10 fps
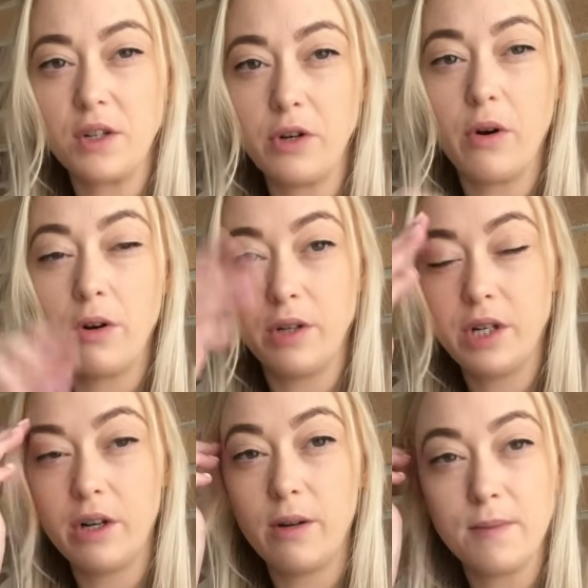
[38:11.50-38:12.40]
on your own
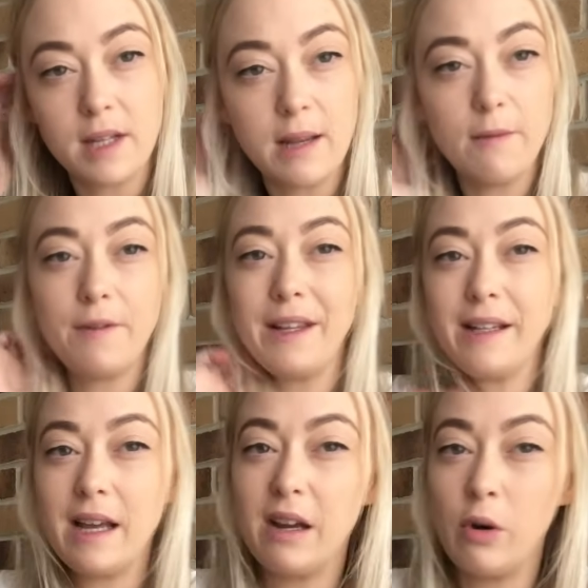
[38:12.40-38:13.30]
terms. I keep feeling
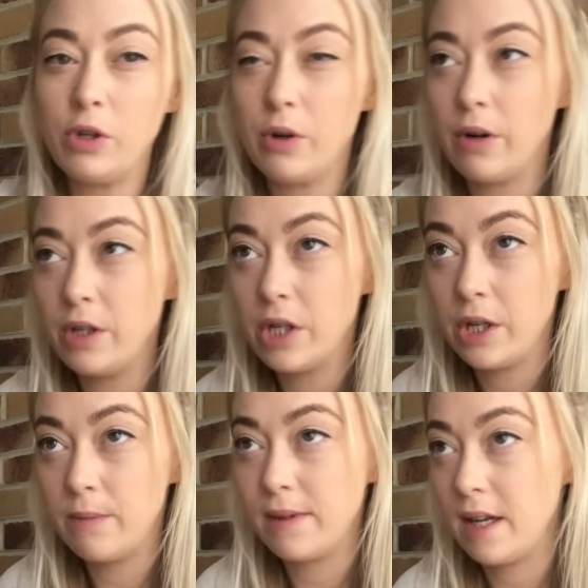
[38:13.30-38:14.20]
that on your own
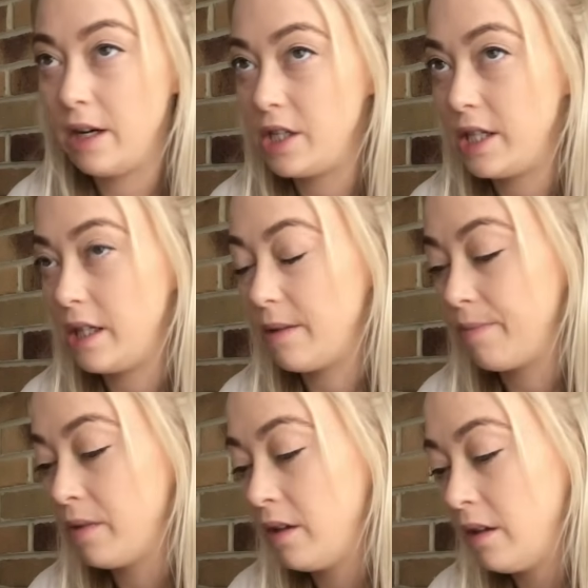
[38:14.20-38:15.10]
terms energy here.
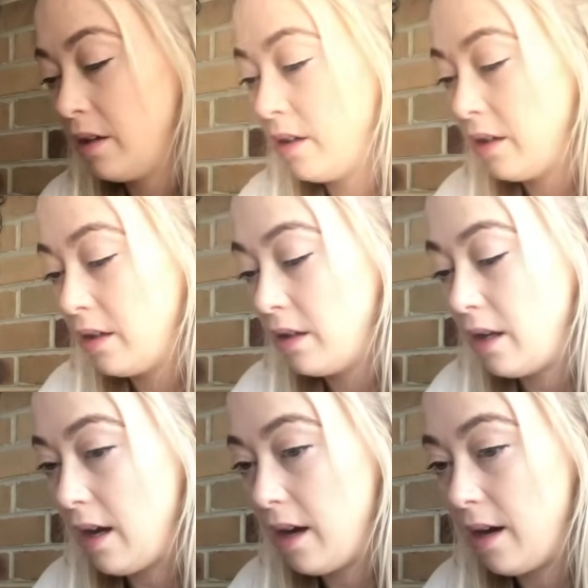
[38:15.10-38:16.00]

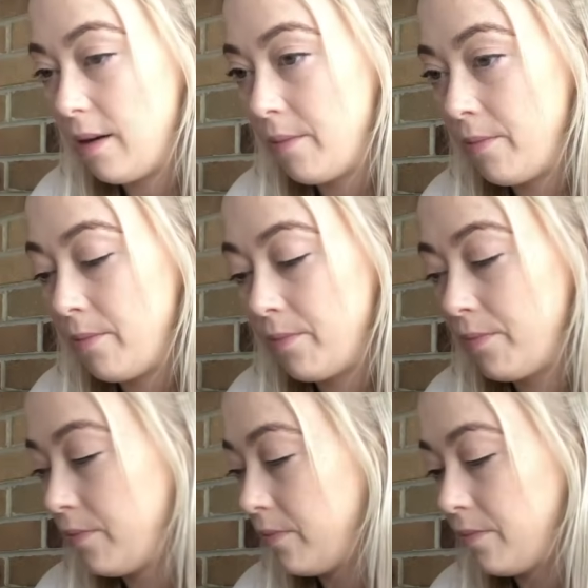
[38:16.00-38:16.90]
Um,
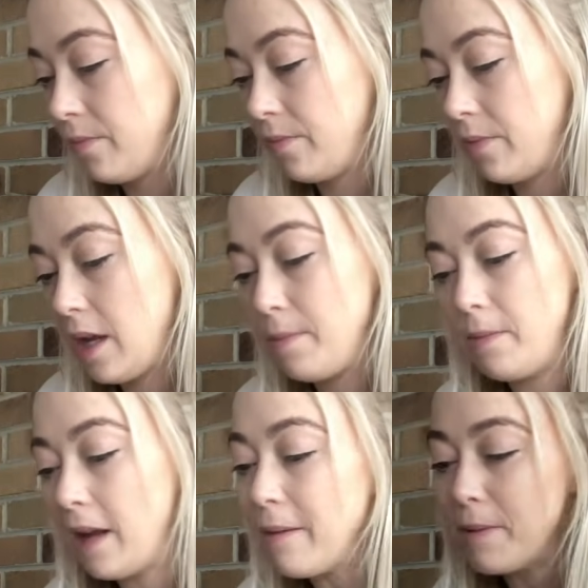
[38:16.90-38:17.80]
and
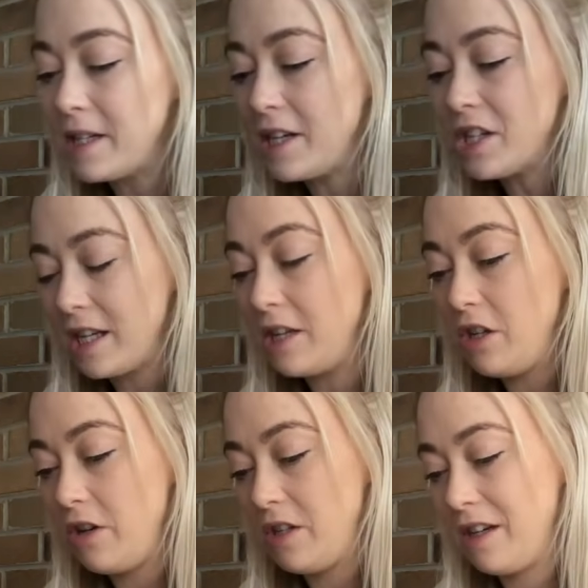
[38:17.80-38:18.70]
like potentially a
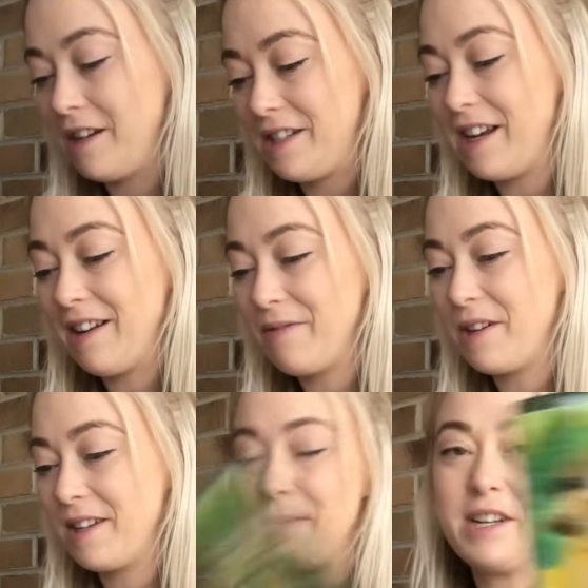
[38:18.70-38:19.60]
new, and I want
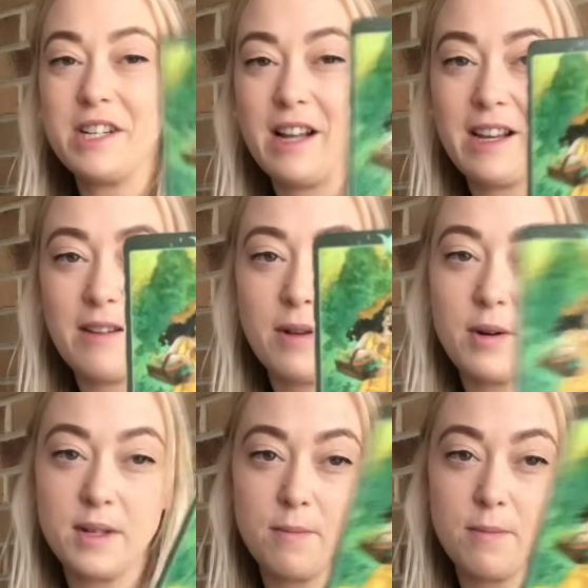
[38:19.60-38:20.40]
to mention, like, there is a,